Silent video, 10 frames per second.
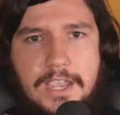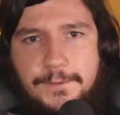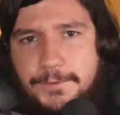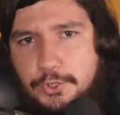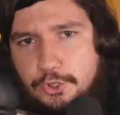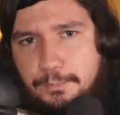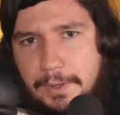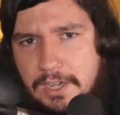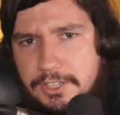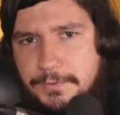And for a good
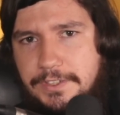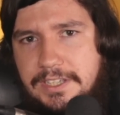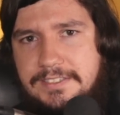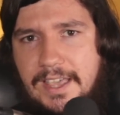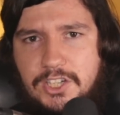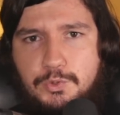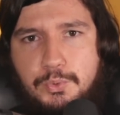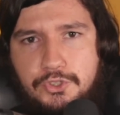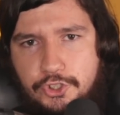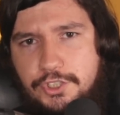part of it, it's
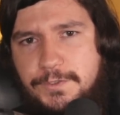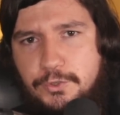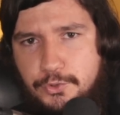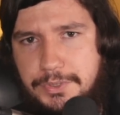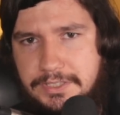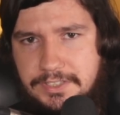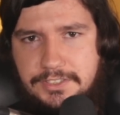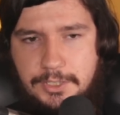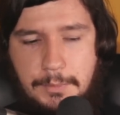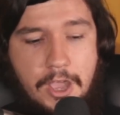actual useful
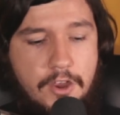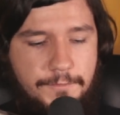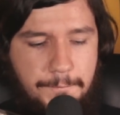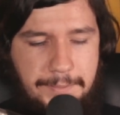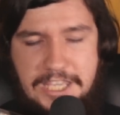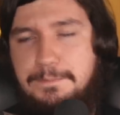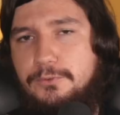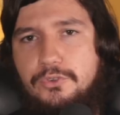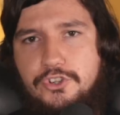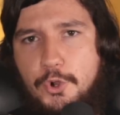criticism from
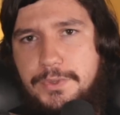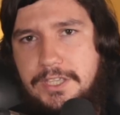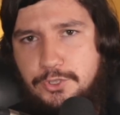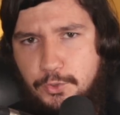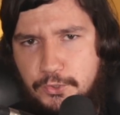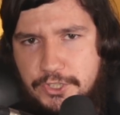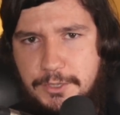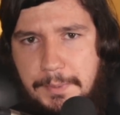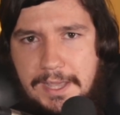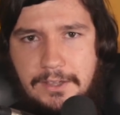people who know what they're
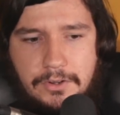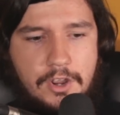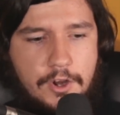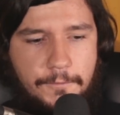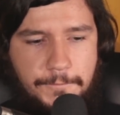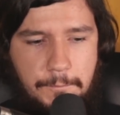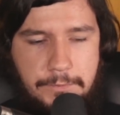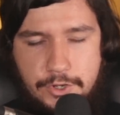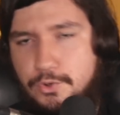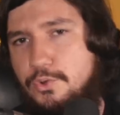talking about
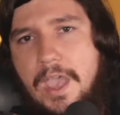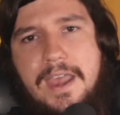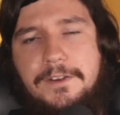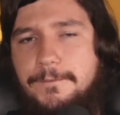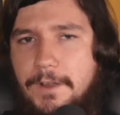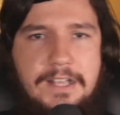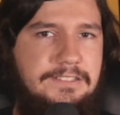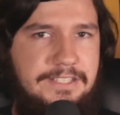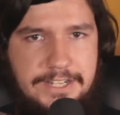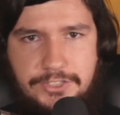from new and
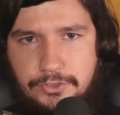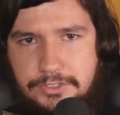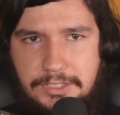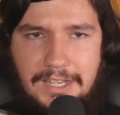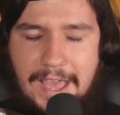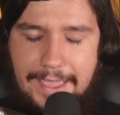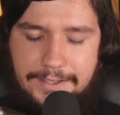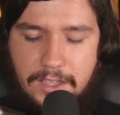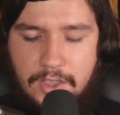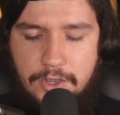advanced Linux users
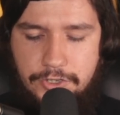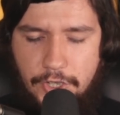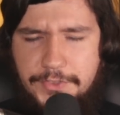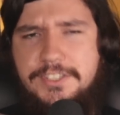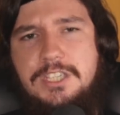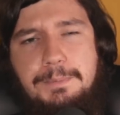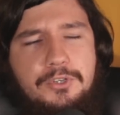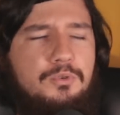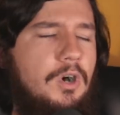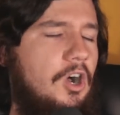alike. Not the
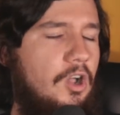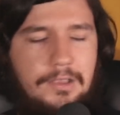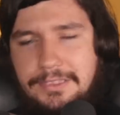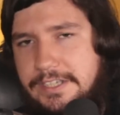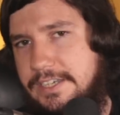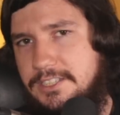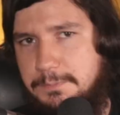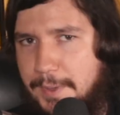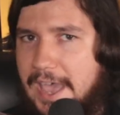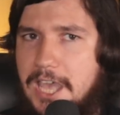typical, oh,
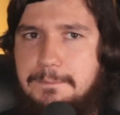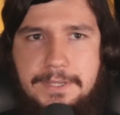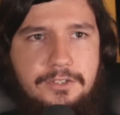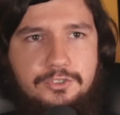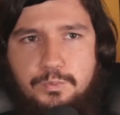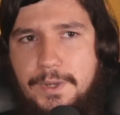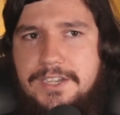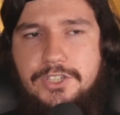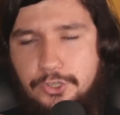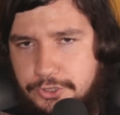Linux bad because
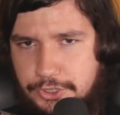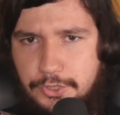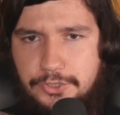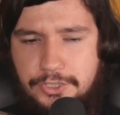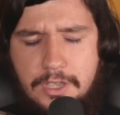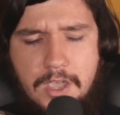Windows good,